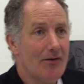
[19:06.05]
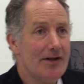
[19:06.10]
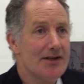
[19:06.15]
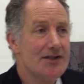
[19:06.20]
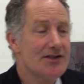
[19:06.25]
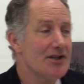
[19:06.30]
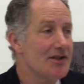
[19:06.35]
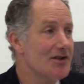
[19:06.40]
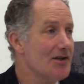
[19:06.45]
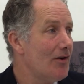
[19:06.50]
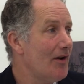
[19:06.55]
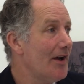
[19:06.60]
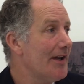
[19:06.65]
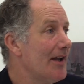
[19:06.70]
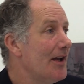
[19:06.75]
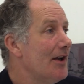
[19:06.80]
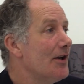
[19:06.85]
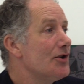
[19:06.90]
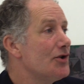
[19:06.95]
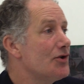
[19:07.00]
It's just like
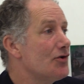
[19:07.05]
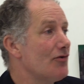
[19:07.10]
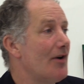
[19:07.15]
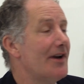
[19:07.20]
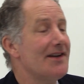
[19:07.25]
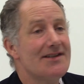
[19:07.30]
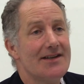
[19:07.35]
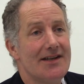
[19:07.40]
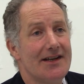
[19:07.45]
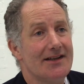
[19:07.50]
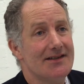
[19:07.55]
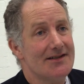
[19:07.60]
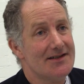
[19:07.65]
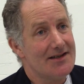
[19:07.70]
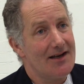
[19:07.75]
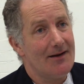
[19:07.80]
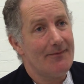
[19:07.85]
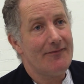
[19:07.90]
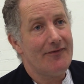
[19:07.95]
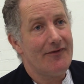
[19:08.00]
dressing
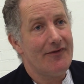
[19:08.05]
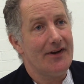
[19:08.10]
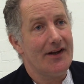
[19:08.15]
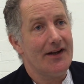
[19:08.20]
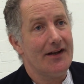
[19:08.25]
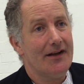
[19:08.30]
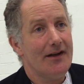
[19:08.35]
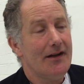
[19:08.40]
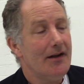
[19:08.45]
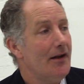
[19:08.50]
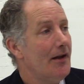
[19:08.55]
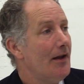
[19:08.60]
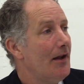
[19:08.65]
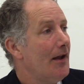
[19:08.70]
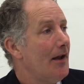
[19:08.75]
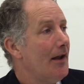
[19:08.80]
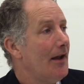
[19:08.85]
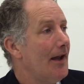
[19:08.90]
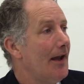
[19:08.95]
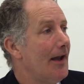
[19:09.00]
something
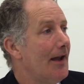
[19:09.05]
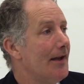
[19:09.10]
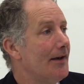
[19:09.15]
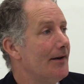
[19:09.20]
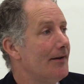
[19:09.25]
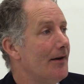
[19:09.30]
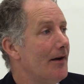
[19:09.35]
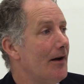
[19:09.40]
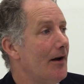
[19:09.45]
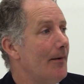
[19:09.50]
and